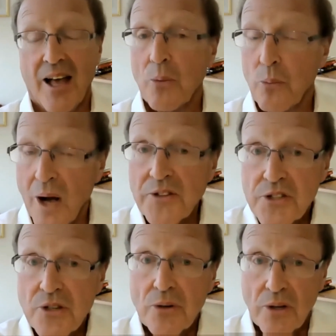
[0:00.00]

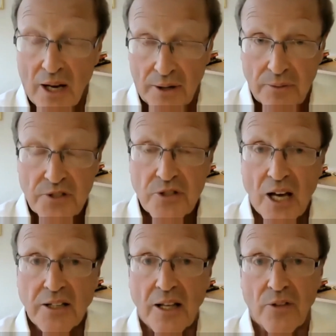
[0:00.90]
Once you kind of
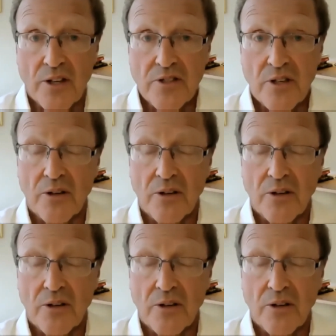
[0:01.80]
study this,